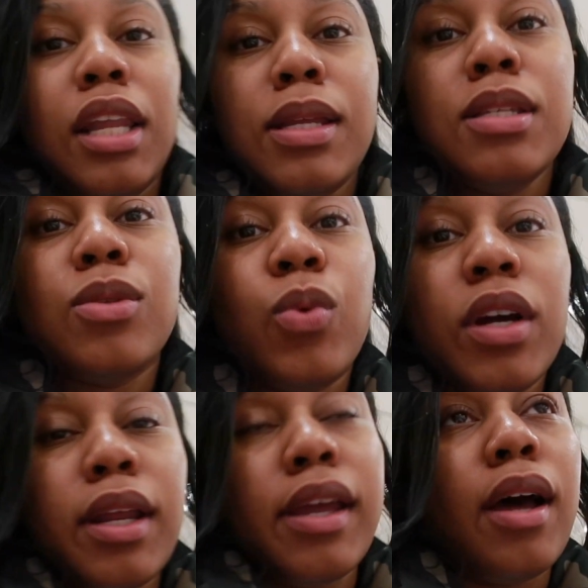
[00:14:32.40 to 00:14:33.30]
at least
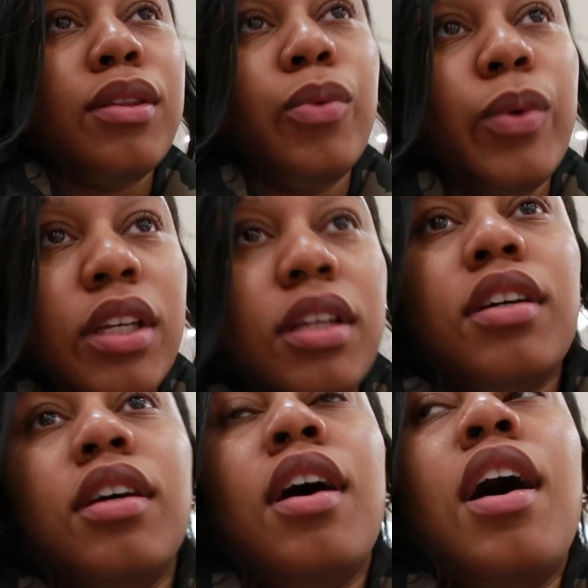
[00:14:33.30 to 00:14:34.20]
one day out the week.
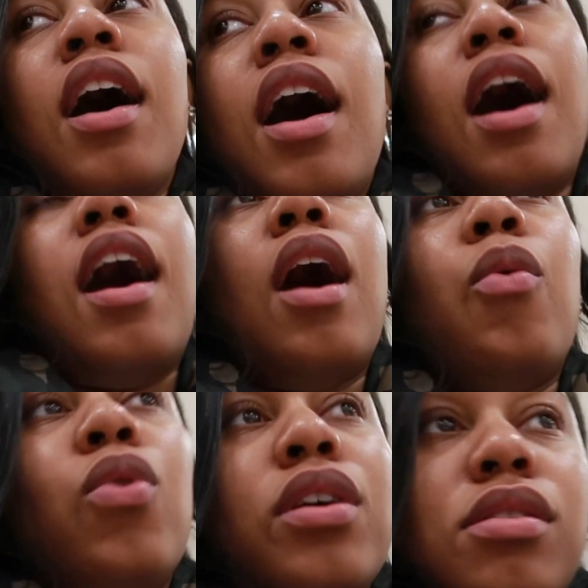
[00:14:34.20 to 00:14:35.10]
I
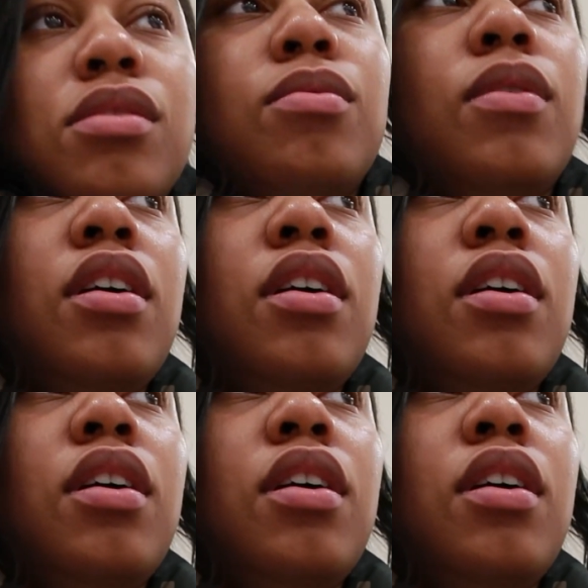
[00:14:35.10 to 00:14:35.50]
want to